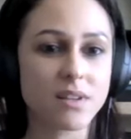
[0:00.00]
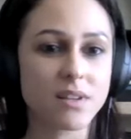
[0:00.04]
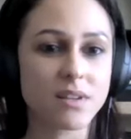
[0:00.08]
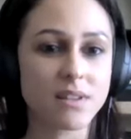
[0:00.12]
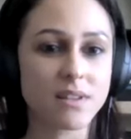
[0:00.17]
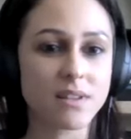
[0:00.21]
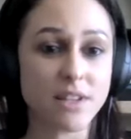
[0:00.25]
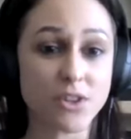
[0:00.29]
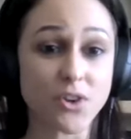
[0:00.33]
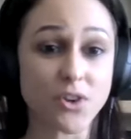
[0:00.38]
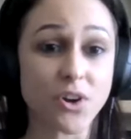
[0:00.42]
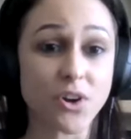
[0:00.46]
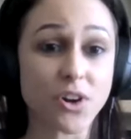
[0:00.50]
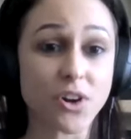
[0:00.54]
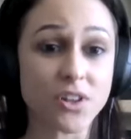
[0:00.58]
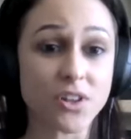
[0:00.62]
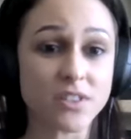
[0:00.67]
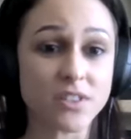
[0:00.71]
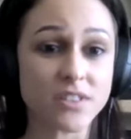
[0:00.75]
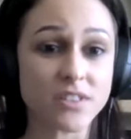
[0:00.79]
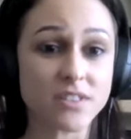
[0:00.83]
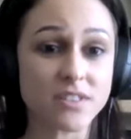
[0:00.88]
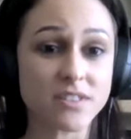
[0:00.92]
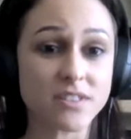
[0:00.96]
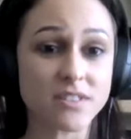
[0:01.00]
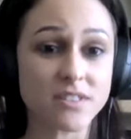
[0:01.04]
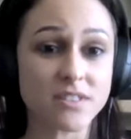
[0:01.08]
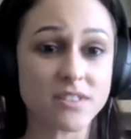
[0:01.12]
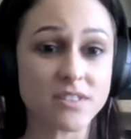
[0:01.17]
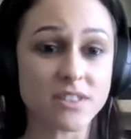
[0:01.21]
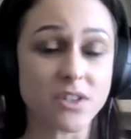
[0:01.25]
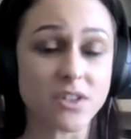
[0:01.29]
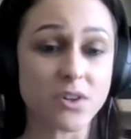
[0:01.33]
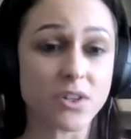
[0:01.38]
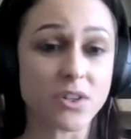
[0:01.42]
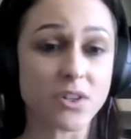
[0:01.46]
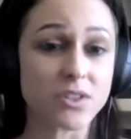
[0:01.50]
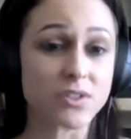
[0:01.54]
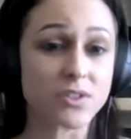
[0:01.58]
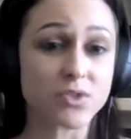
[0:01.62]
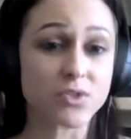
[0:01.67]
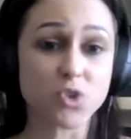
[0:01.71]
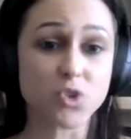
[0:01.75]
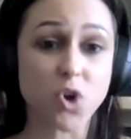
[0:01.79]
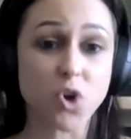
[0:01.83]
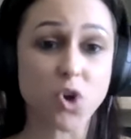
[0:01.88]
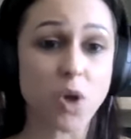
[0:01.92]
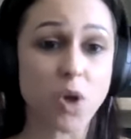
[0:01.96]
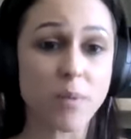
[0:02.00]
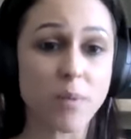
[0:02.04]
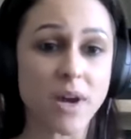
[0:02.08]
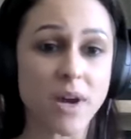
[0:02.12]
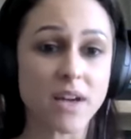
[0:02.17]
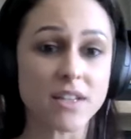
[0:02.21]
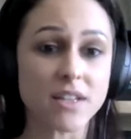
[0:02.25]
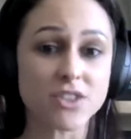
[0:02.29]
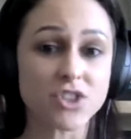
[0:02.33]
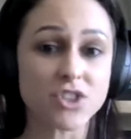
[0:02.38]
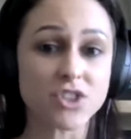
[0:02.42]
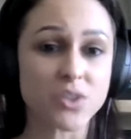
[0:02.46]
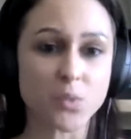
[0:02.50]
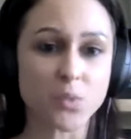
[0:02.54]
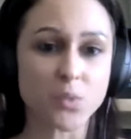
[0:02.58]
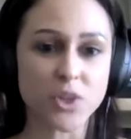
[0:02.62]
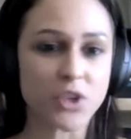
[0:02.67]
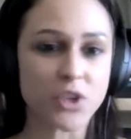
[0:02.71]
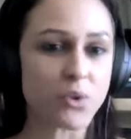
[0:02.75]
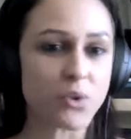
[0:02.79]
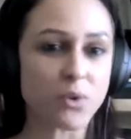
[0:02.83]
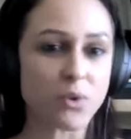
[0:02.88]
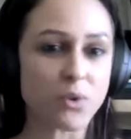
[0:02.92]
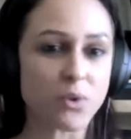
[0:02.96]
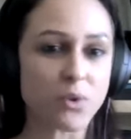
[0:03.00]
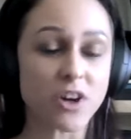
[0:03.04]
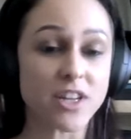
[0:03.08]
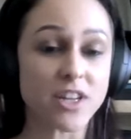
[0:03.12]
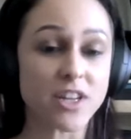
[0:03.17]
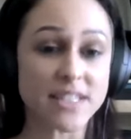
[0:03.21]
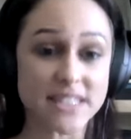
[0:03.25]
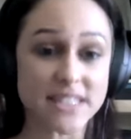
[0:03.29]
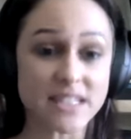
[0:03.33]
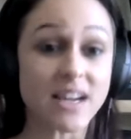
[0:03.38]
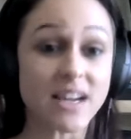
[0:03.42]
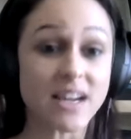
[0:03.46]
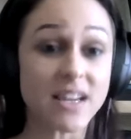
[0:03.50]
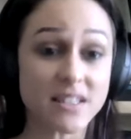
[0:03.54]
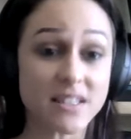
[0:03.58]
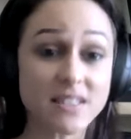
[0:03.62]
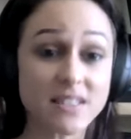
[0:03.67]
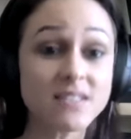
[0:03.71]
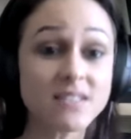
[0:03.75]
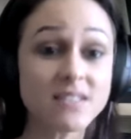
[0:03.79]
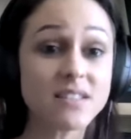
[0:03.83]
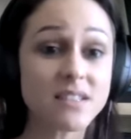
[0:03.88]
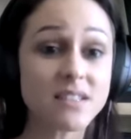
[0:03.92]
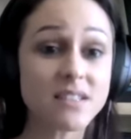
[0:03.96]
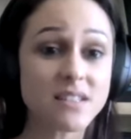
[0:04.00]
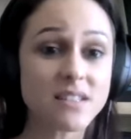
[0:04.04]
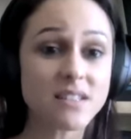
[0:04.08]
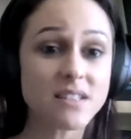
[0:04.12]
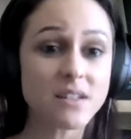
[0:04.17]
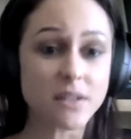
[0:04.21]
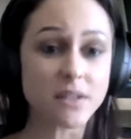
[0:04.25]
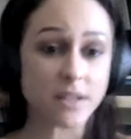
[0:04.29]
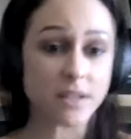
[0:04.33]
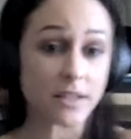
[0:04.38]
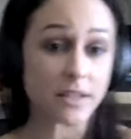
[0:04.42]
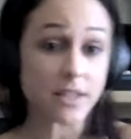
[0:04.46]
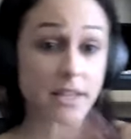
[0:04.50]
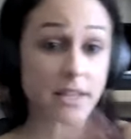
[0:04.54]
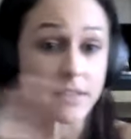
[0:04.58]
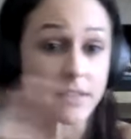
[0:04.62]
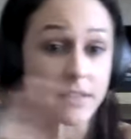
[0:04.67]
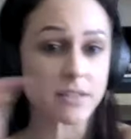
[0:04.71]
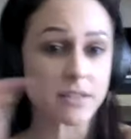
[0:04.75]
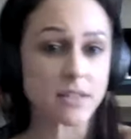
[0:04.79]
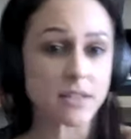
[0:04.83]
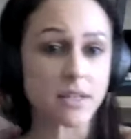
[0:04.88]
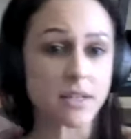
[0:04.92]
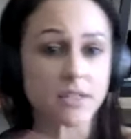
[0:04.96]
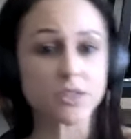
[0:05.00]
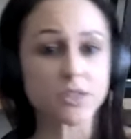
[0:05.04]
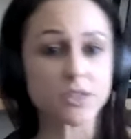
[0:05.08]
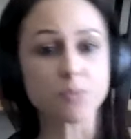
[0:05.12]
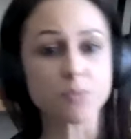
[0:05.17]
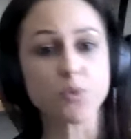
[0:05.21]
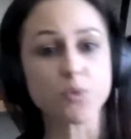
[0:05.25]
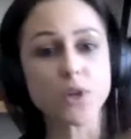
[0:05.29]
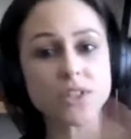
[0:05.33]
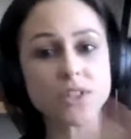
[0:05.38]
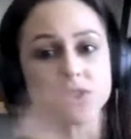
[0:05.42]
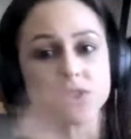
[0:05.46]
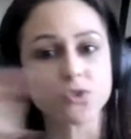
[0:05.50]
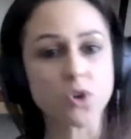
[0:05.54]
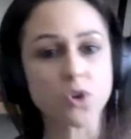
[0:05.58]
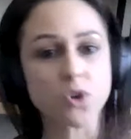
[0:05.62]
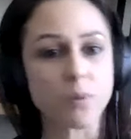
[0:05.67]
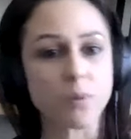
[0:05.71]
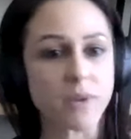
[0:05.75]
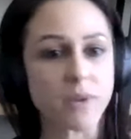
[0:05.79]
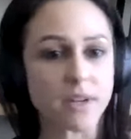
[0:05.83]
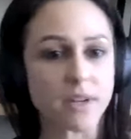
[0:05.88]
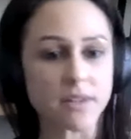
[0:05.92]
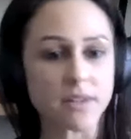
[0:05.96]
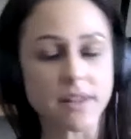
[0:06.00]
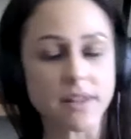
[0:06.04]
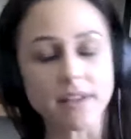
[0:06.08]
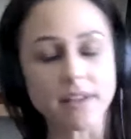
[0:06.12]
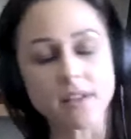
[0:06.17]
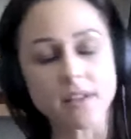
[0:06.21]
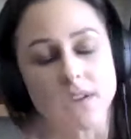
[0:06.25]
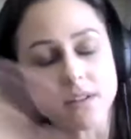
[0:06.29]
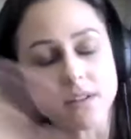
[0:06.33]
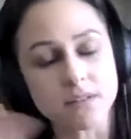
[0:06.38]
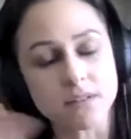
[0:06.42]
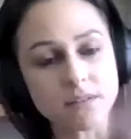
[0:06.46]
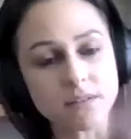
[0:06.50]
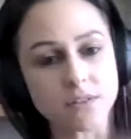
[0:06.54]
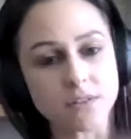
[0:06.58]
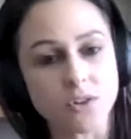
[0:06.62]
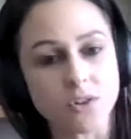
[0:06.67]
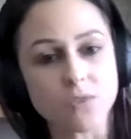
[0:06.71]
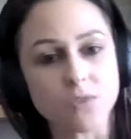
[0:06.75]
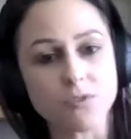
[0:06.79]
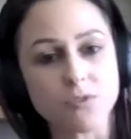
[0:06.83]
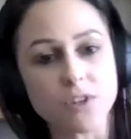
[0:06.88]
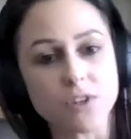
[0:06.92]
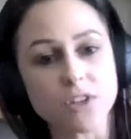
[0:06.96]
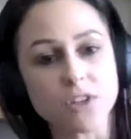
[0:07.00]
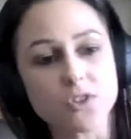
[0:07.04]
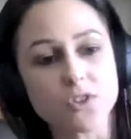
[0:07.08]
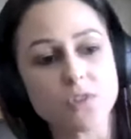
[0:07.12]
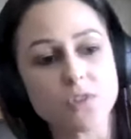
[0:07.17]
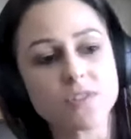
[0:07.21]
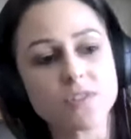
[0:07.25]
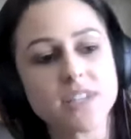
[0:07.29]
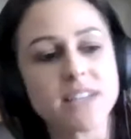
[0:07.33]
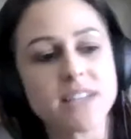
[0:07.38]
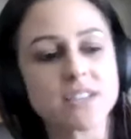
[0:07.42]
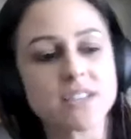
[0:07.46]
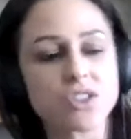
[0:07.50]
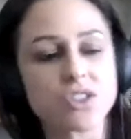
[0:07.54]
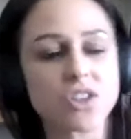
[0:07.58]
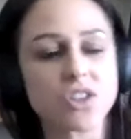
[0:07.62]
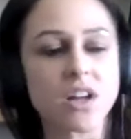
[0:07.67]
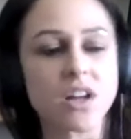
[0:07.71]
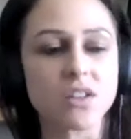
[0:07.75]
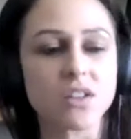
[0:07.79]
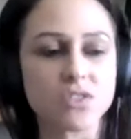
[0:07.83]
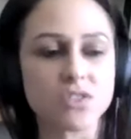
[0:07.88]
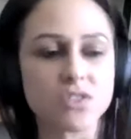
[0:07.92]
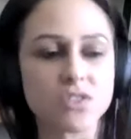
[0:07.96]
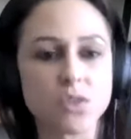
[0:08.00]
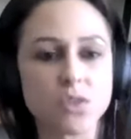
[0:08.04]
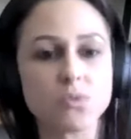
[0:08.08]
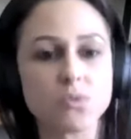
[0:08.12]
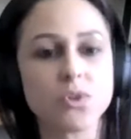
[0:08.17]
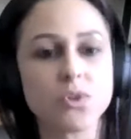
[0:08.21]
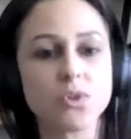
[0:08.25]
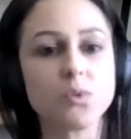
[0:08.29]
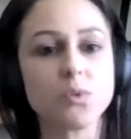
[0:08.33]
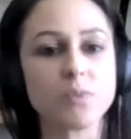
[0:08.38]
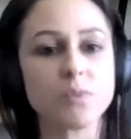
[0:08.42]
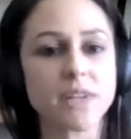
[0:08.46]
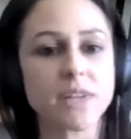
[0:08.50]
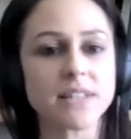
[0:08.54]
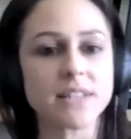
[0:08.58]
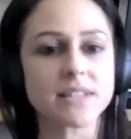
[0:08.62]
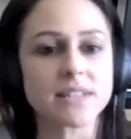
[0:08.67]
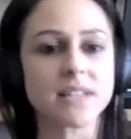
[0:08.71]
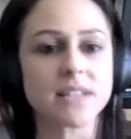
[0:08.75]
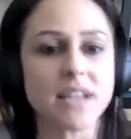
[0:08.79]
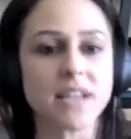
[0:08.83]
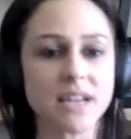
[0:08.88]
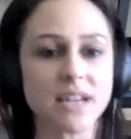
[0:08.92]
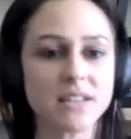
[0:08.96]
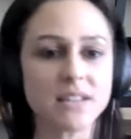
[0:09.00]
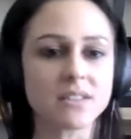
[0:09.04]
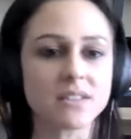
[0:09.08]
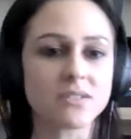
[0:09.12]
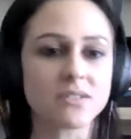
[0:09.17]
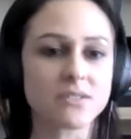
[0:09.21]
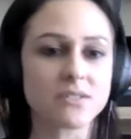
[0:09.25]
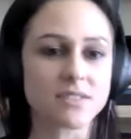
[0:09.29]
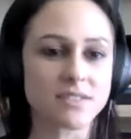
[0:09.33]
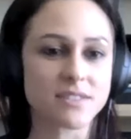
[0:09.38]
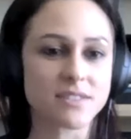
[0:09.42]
in your heart, because trauma is just when you are in denial. Suppressed trauma, like for years. Obviously, as a child, you don't know, but as an adult,